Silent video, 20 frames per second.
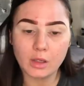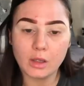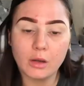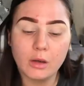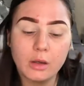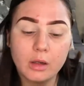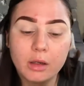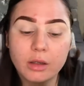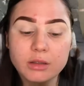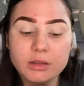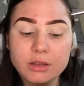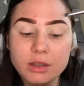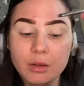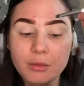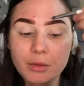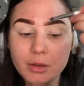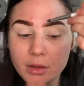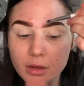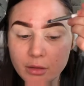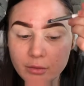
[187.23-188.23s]
I like to
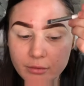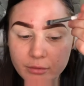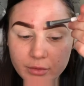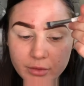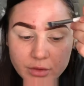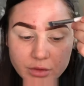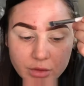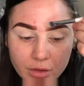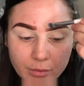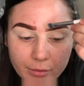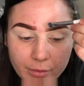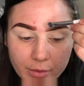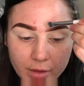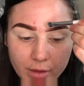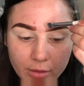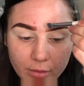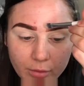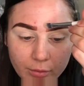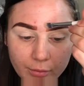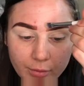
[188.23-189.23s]
go in over the top a
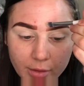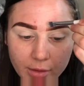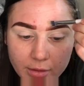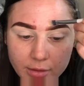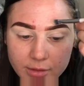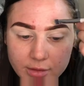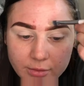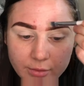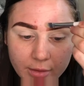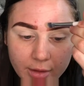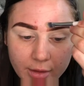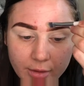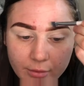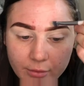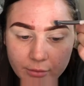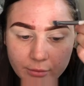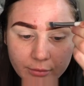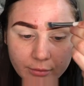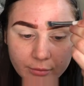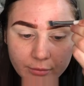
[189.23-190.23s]
little bit as
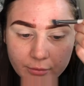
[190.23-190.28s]
well.